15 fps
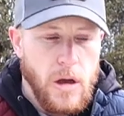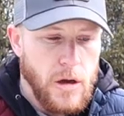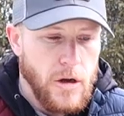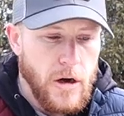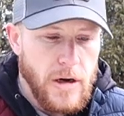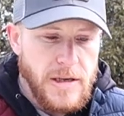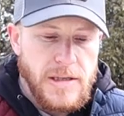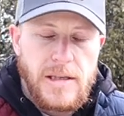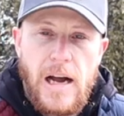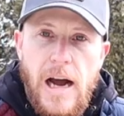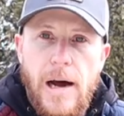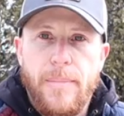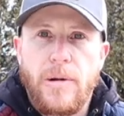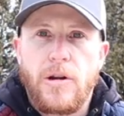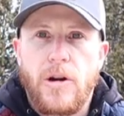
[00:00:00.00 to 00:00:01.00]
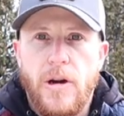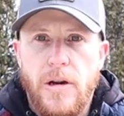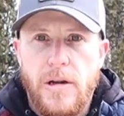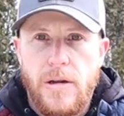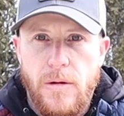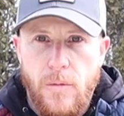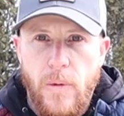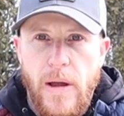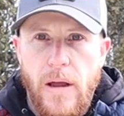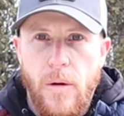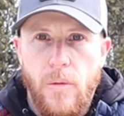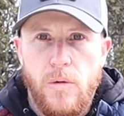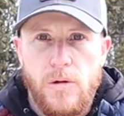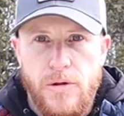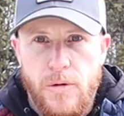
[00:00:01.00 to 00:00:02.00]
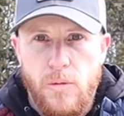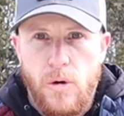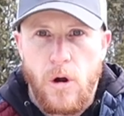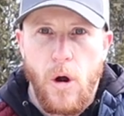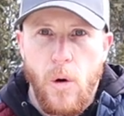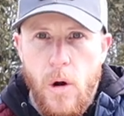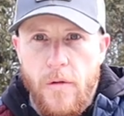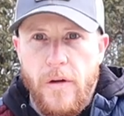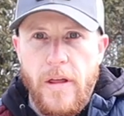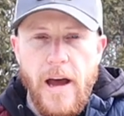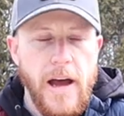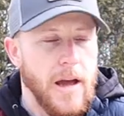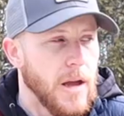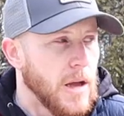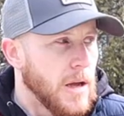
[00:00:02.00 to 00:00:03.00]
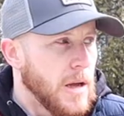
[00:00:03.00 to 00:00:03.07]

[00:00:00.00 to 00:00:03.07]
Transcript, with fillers: you're going to stop and you're going to wait, and we'll, we'll go over that.